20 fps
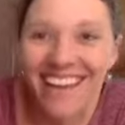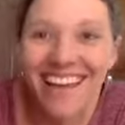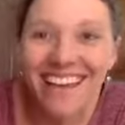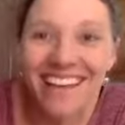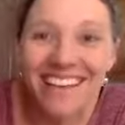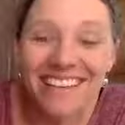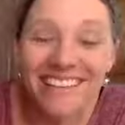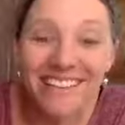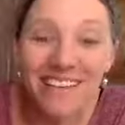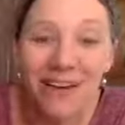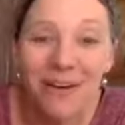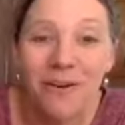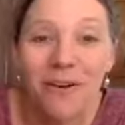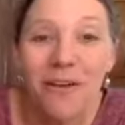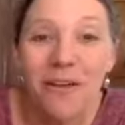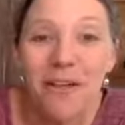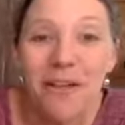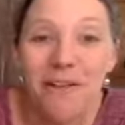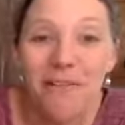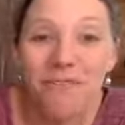So
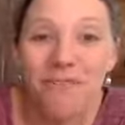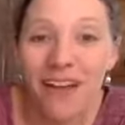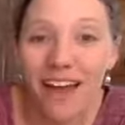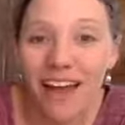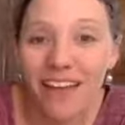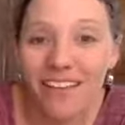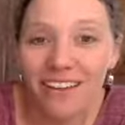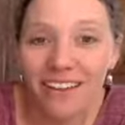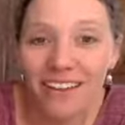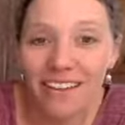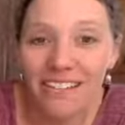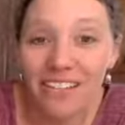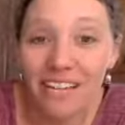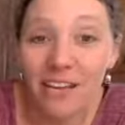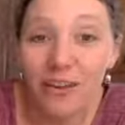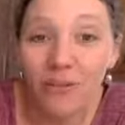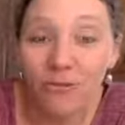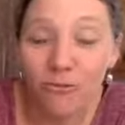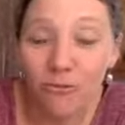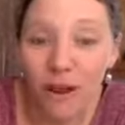Valor is a
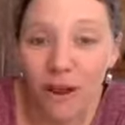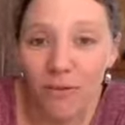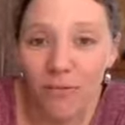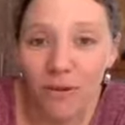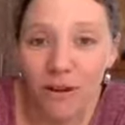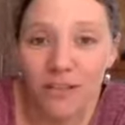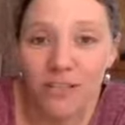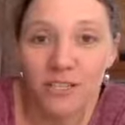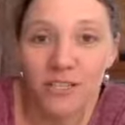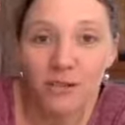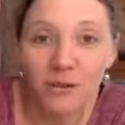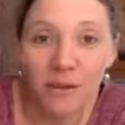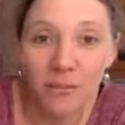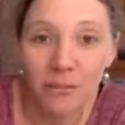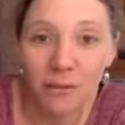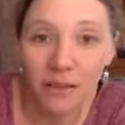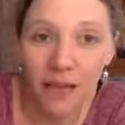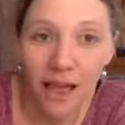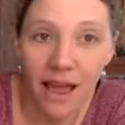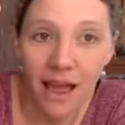great one to
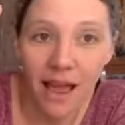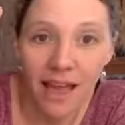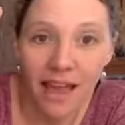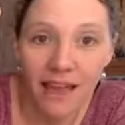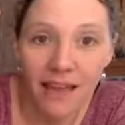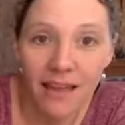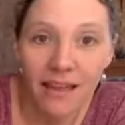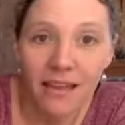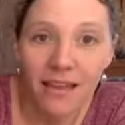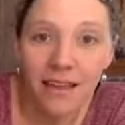apply